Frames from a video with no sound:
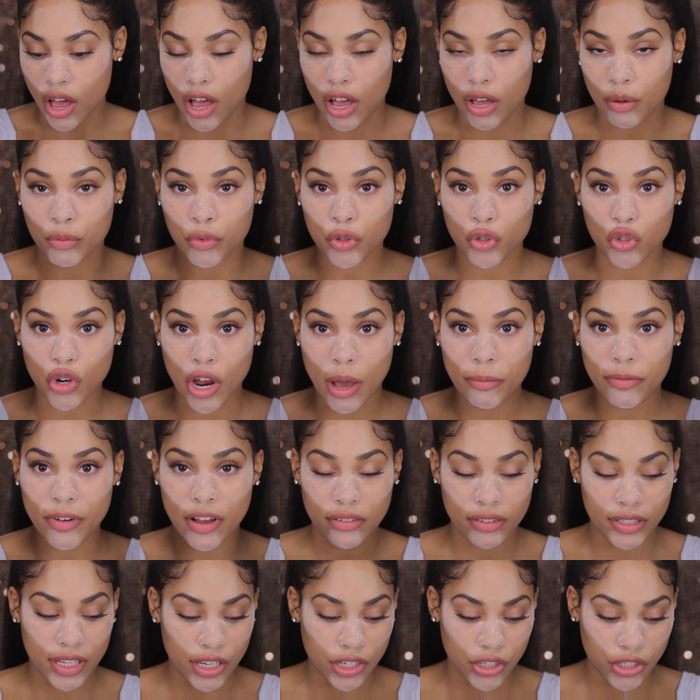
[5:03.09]
um, Drop
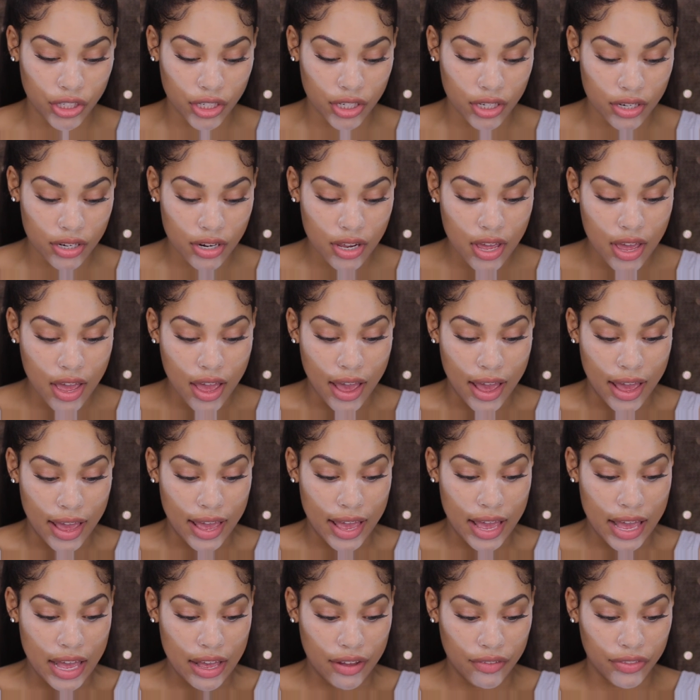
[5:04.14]
Foundation. I
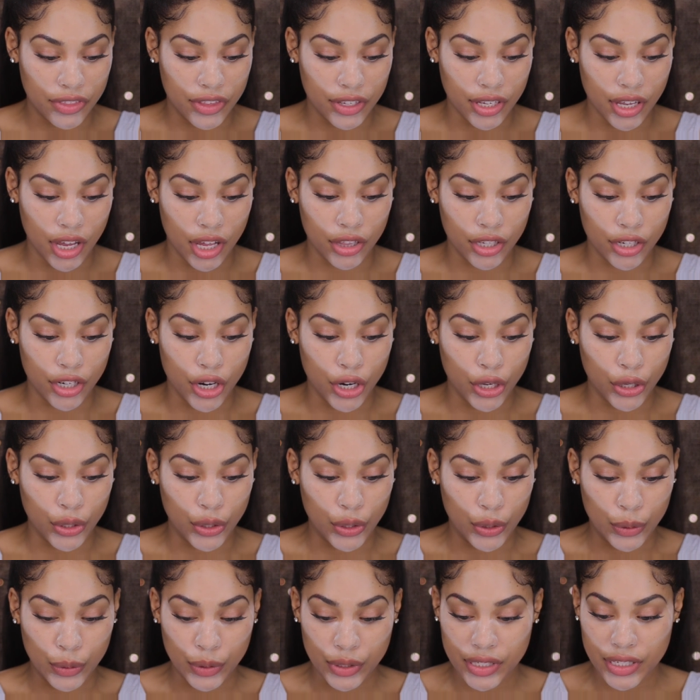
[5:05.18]
have the color
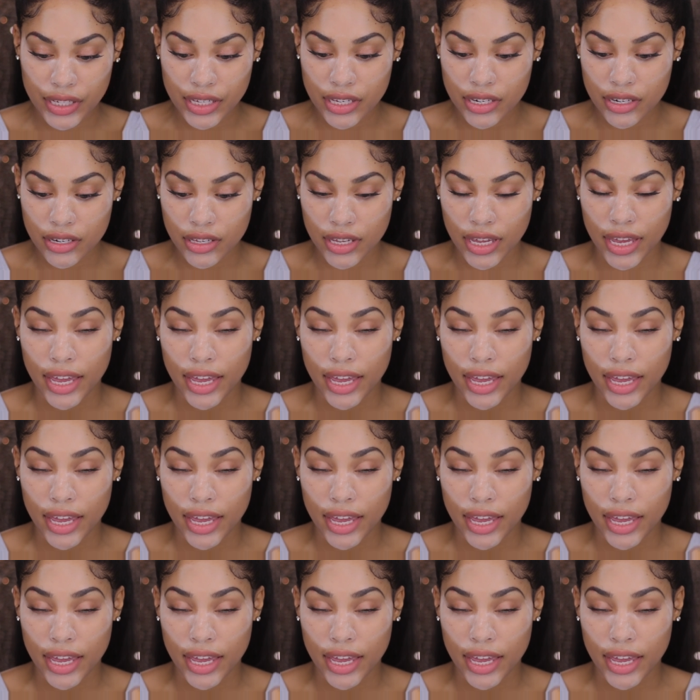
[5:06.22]
Golden